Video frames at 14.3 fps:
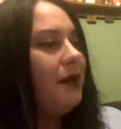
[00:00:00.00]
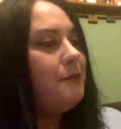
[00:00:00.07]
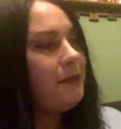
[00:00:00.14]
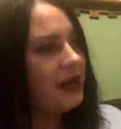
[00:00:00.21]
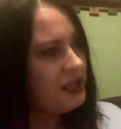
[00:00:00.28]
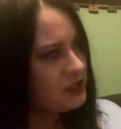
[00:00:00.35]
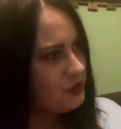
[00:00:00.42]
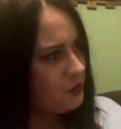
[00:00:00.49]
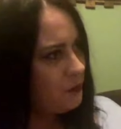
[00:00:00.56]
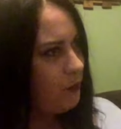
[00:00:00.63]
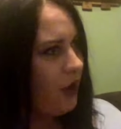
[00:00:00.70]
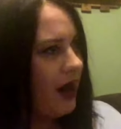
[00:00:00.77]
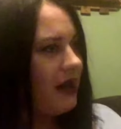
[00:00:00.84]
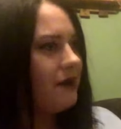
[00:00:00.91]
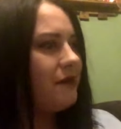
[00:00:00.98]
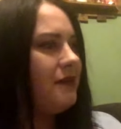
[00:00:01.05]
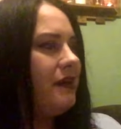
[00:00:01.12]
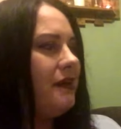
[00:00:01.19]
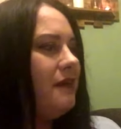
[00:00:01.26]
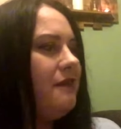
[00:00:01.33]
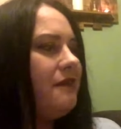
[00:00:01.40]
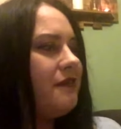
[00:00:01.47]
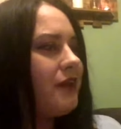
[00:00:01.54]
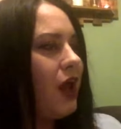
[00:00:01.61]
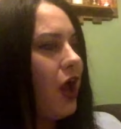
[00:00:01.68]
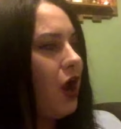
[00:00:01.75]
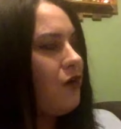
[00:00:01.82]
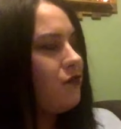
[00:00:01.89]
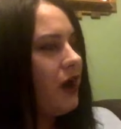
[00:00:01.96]
magical praxis,
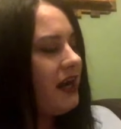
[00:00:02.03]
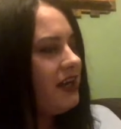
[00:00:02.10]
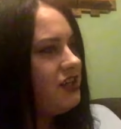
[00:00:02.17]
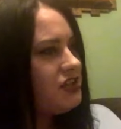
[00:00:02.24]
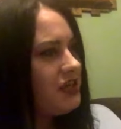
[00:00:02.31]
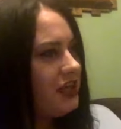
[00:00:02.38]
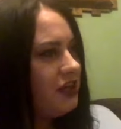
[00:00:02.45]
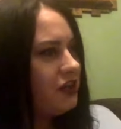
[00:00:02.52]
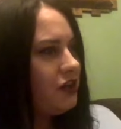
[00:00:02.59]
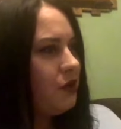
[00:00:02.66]
arranging